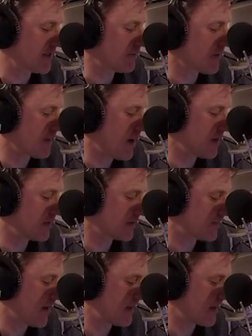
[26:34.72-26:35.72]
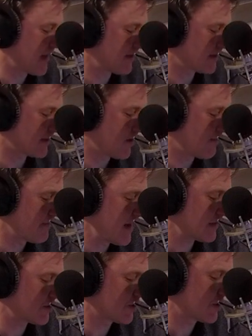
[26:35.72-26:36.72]
Steve McMahon is my guest on
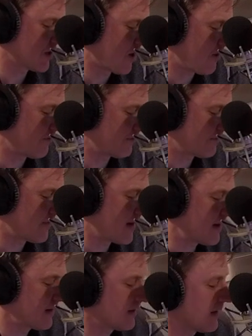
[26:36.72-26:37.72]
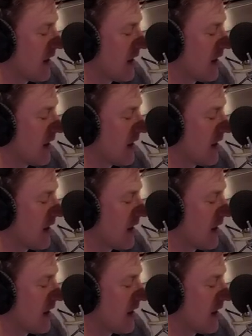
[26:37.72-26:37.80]
Match of My